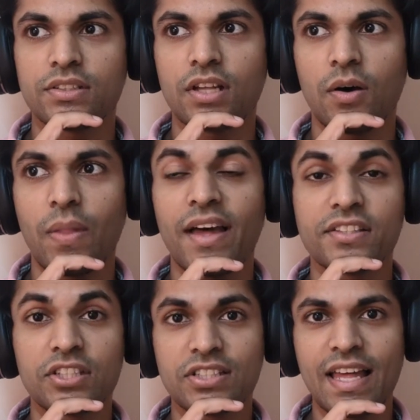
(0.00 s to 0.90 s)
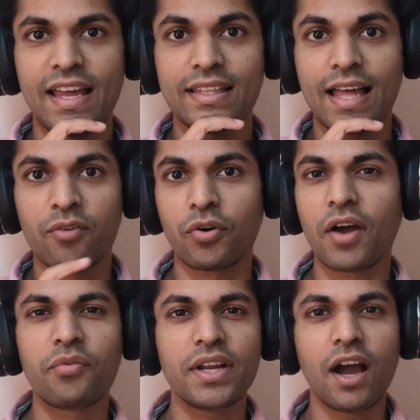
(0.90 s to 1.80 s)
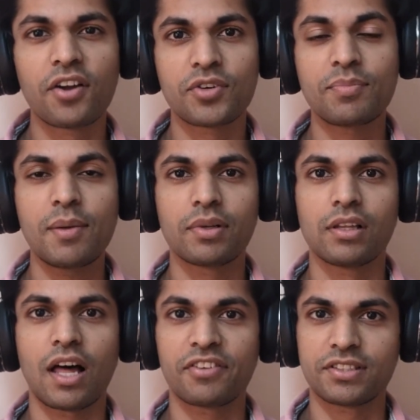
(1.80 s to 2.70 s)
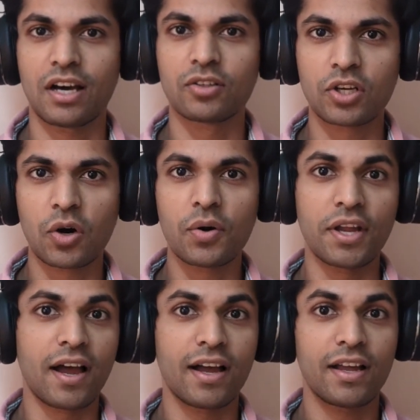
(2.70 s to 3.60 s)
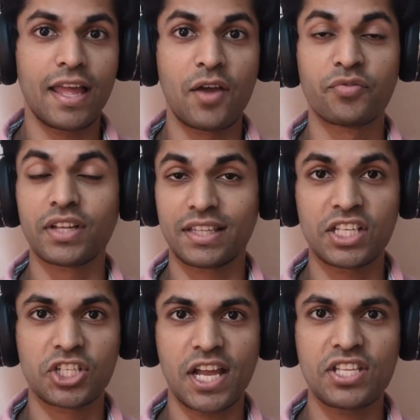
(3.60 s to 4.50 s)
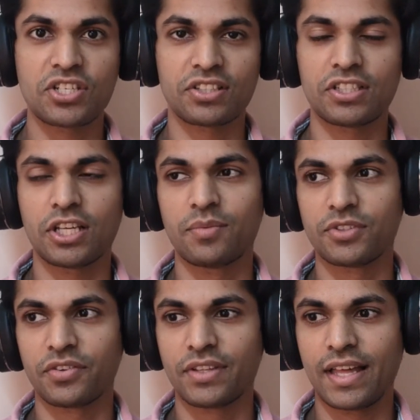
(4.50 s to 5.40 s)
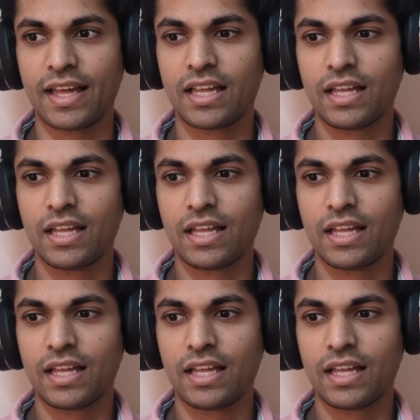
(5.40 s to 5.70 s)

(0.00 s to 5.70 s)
So that is to say that for every 100 people alive in South Korea, if nothing changes in terms of the